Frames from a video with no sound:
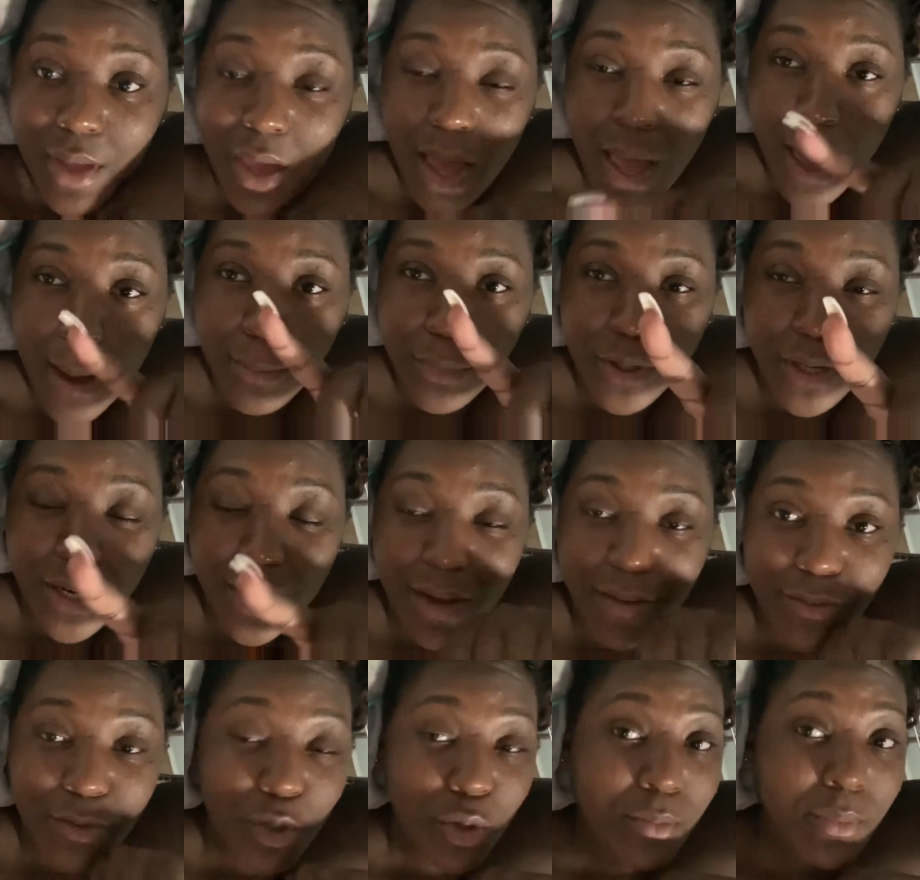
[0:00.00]
I'm gonna
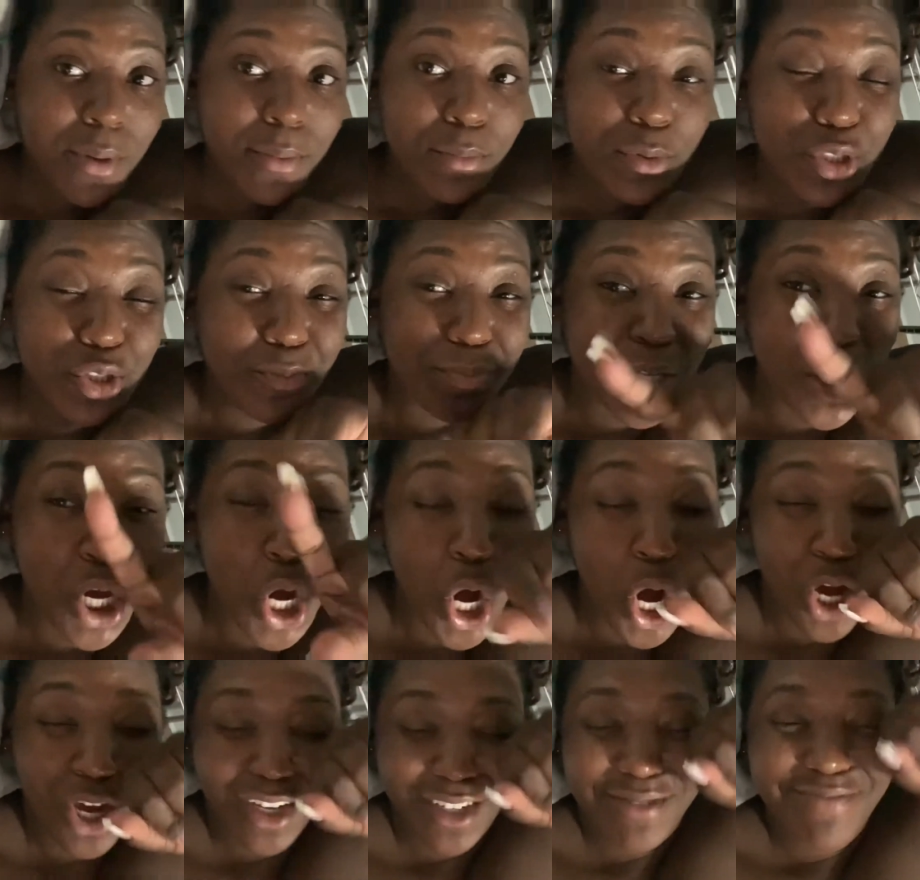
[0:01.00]
have to remember to be
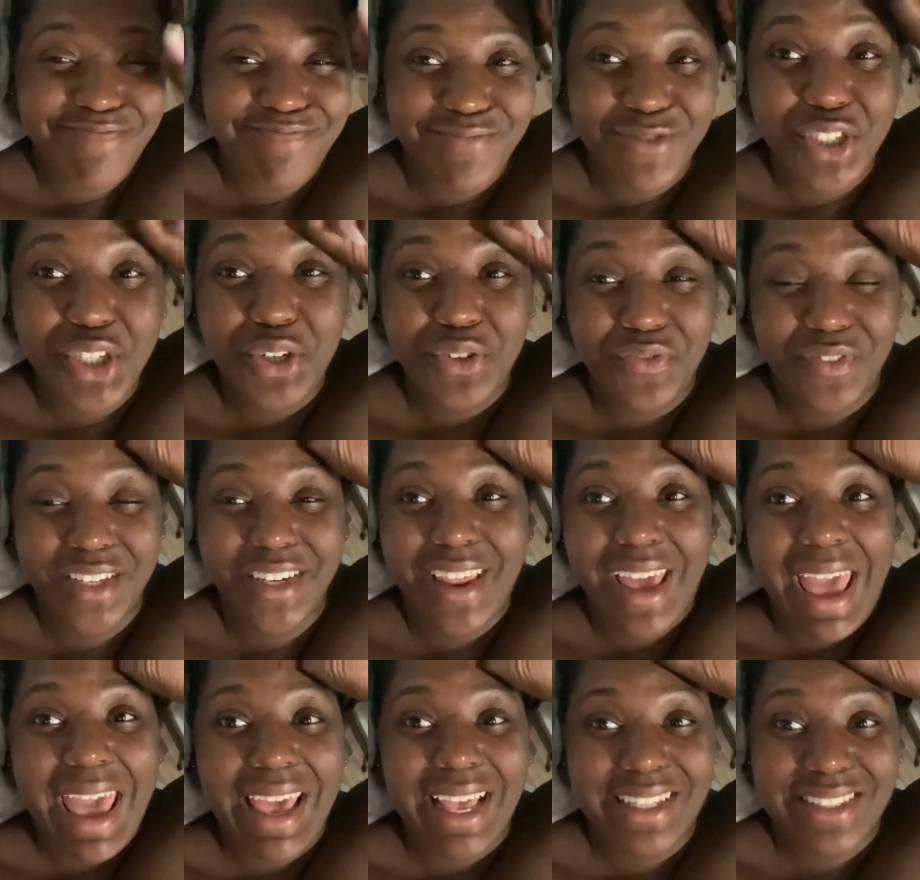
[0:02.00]
gone during the
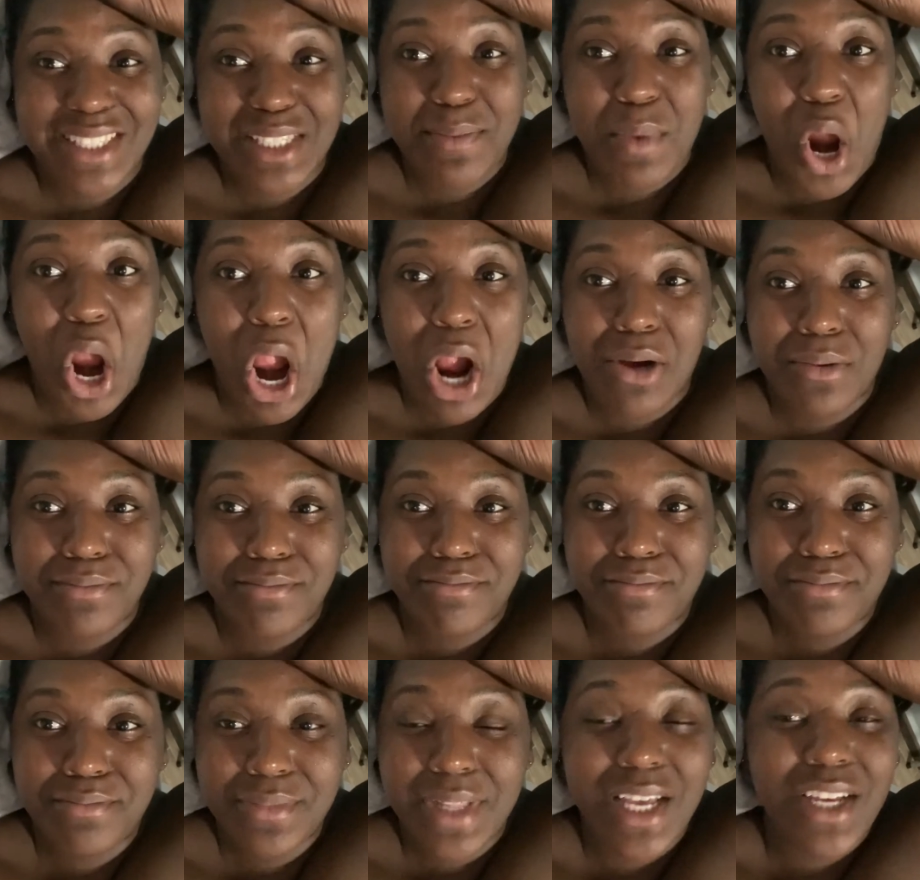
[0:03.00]
day tomorrow.
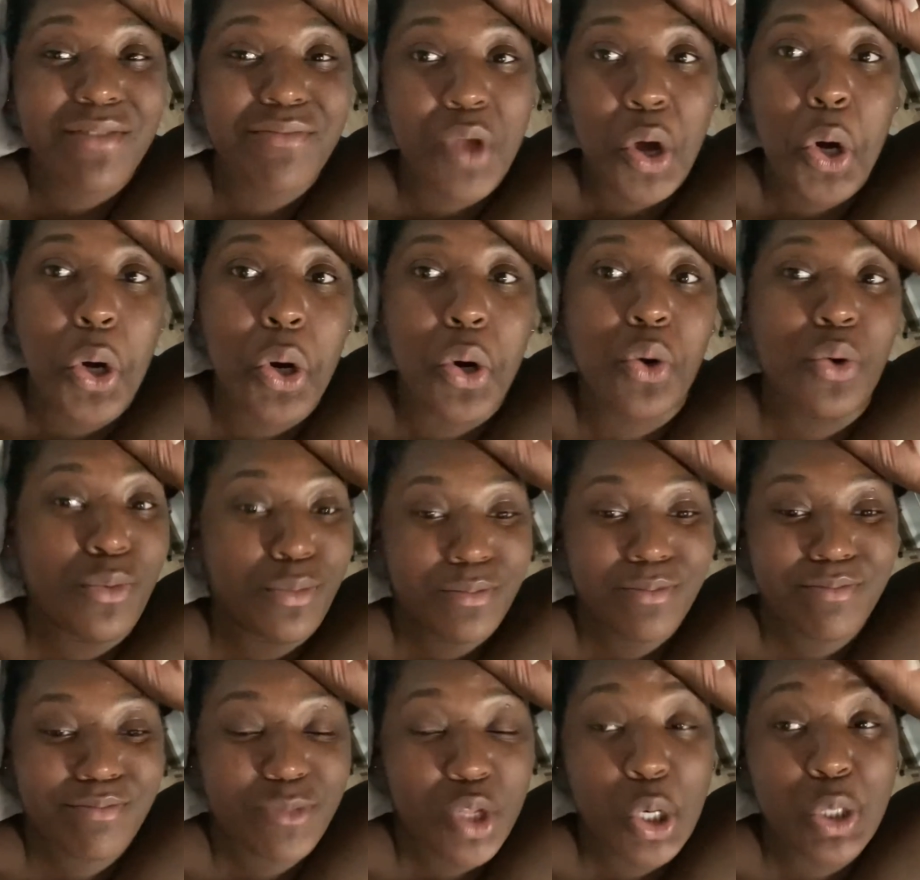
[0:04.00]
Like the whole
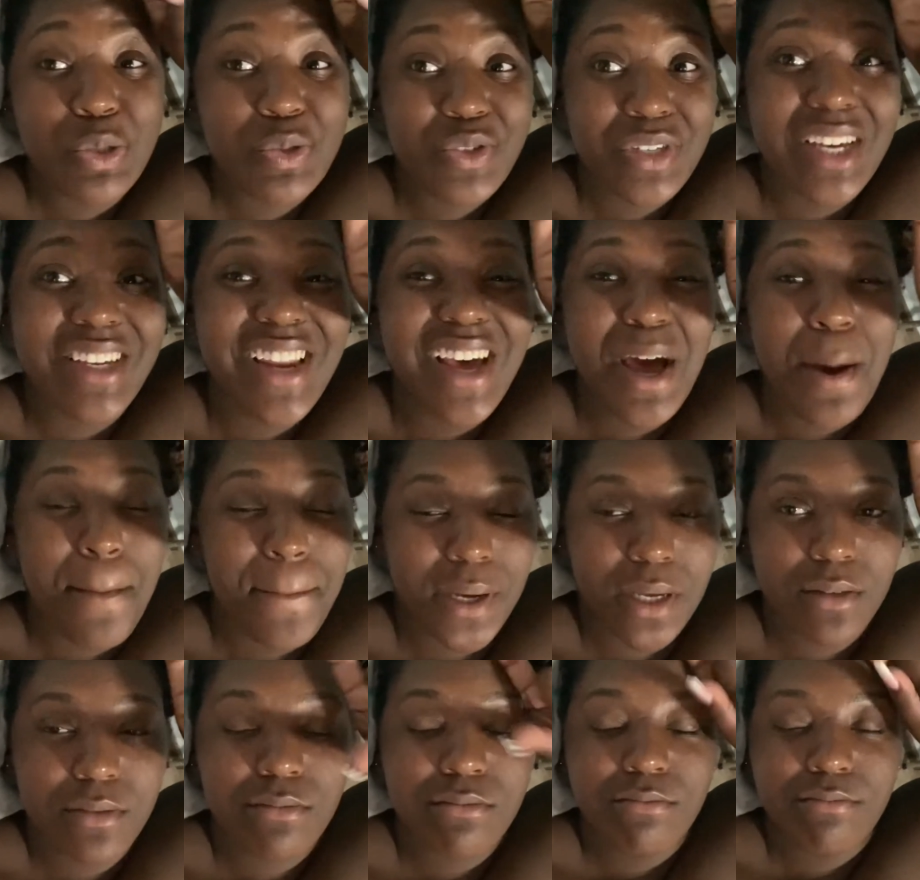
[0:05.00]
sun up,
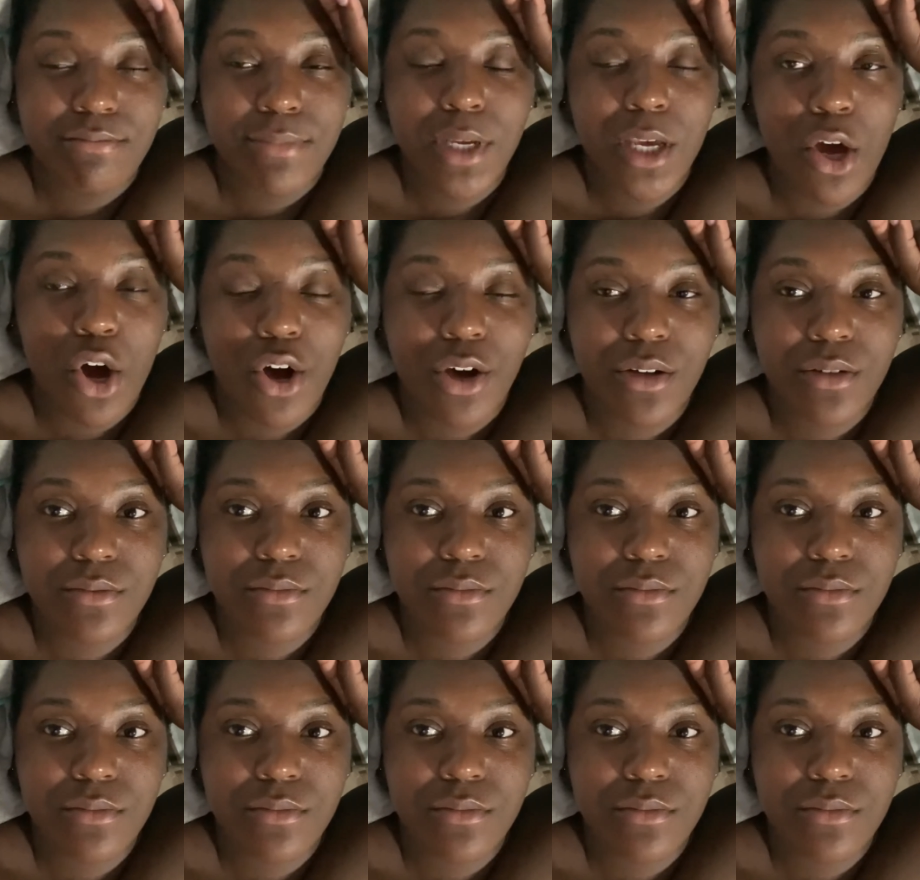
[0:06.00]
be gone.